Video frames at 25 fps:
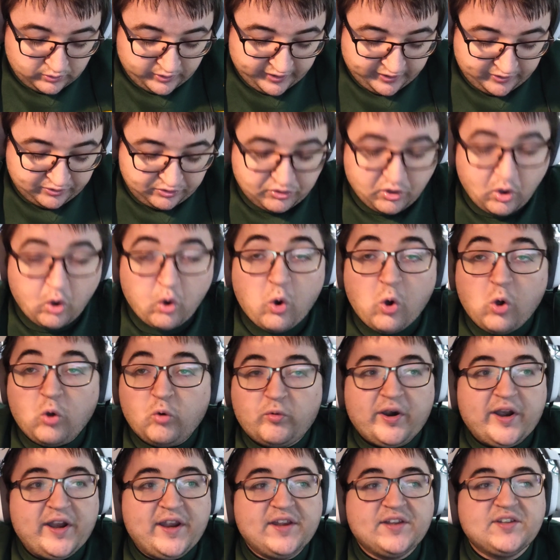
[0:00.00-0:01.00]
like the
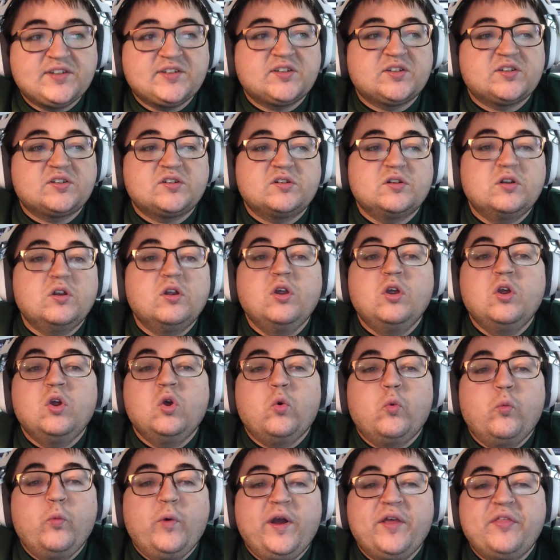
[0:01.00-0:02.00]
whole race
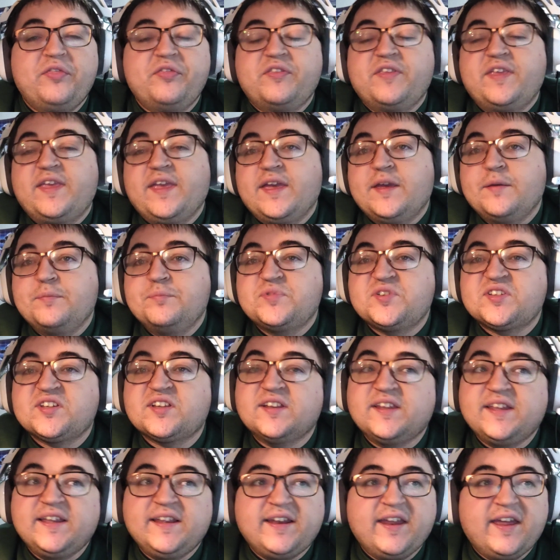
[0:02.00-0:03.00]
with
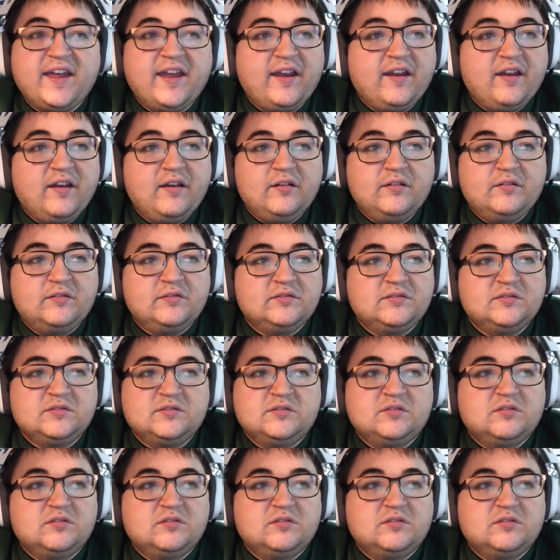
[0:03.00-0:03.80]
Gibbs leading